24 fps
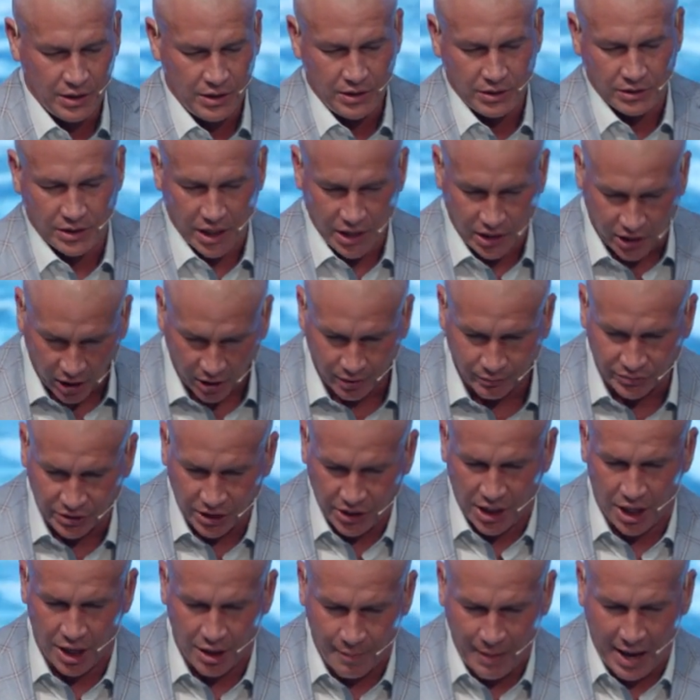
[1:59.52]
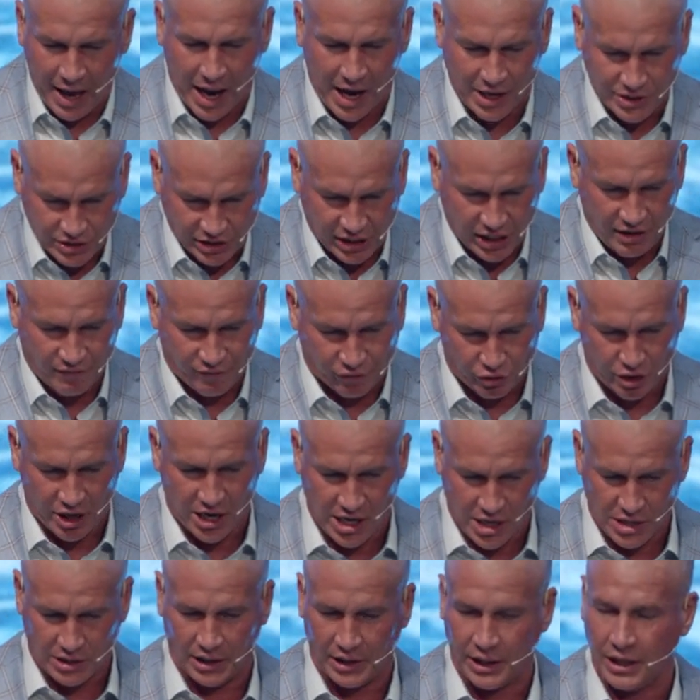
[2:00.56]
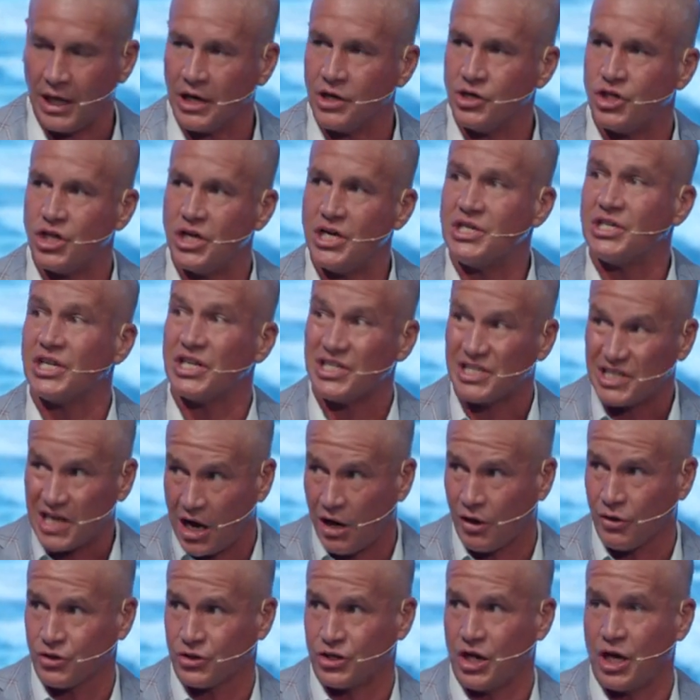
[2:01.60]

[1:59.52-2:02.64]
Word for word: They come to him asking for healing, and Jesus tells